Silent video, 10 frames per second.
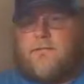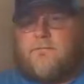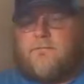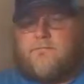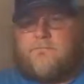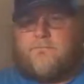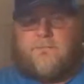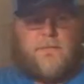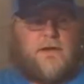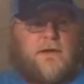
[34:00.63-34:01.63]
Um,
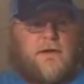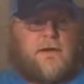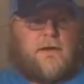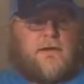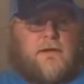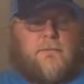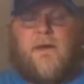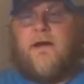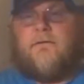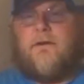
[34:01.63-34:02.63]

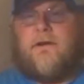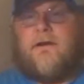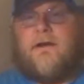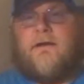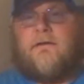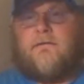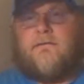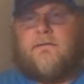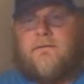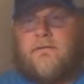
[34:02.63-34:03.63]
matter of fact, I had,
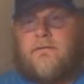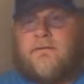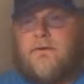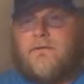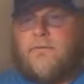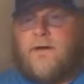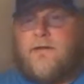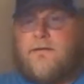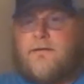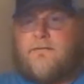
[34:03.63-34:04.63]
you're talking
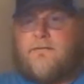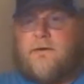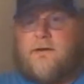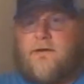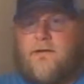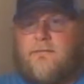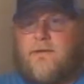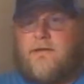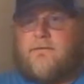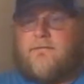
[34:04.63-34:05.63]
about
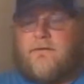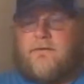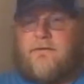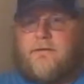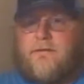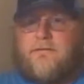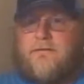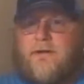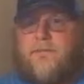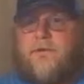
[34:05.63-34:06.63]
um, getting skunked
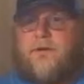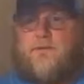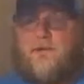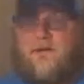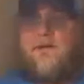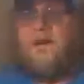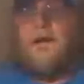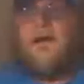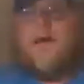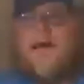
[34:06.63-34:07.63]
yesterday, Paul. Man,
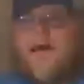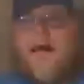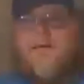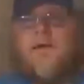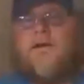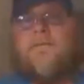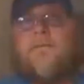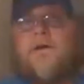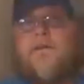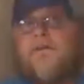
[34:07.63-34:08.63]
I went to
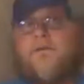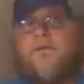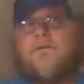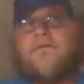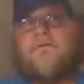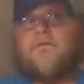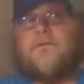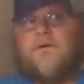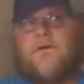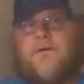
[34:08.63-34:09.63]
Bethel
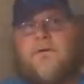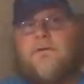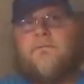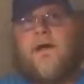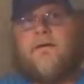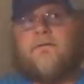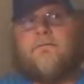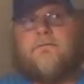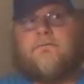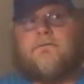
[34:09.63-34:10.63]

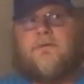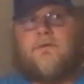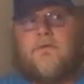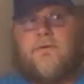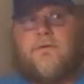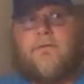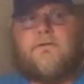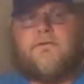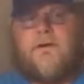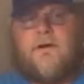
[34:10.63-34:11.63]
about two or three
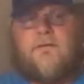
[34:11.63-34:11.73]
weeks ago.